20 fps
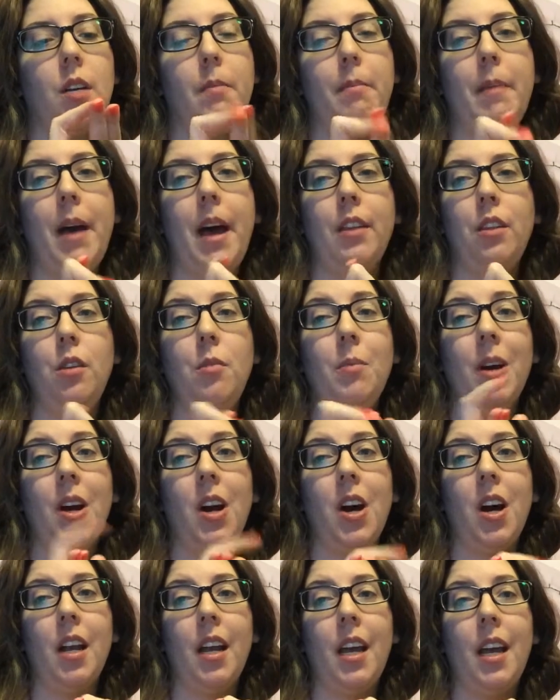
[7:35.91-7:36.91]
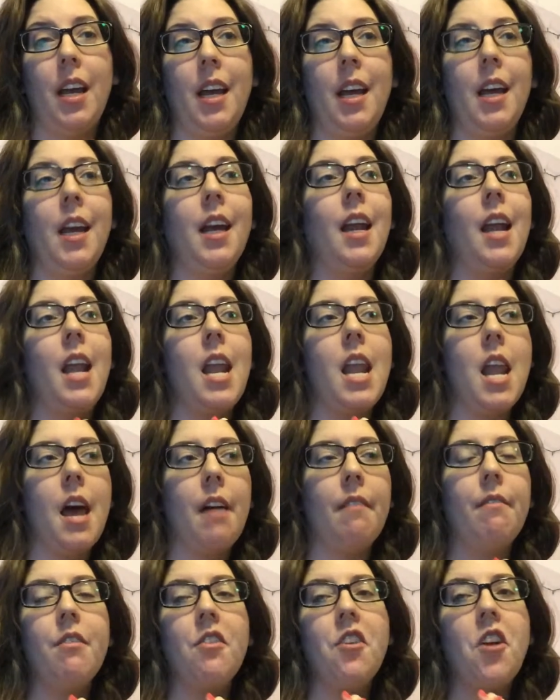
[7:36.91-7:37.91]
Matthew McConaughey
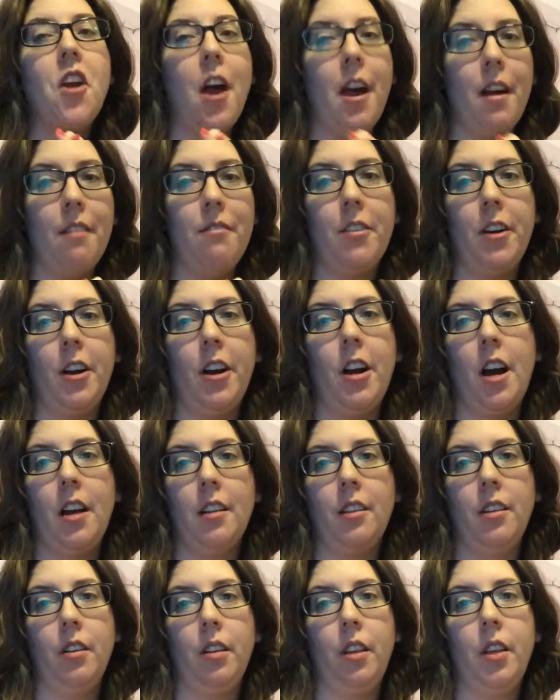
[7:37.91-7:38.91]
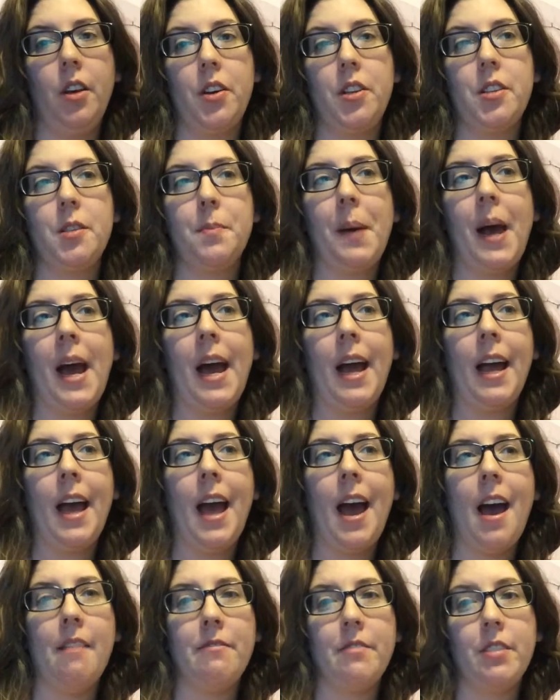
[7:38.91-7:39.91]
never ever got their looks back
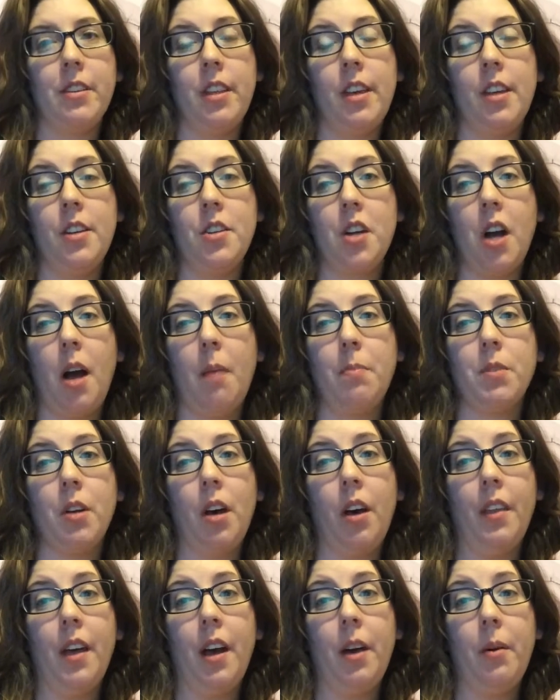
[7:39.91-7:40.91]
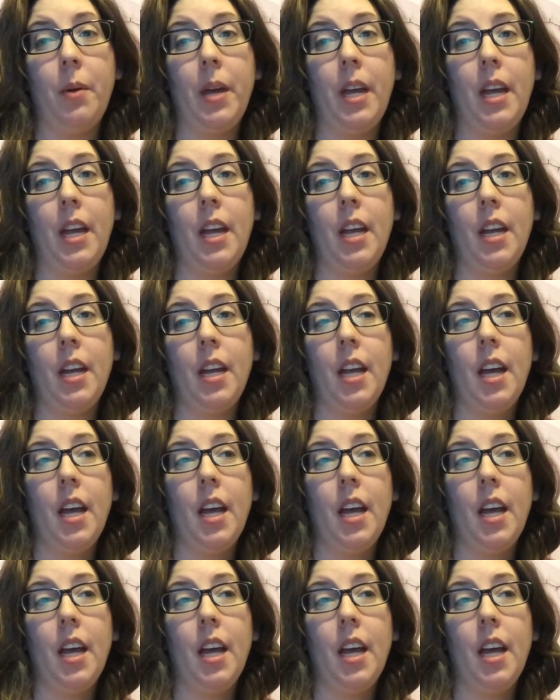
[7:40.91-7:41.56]
after they dropped all that weight.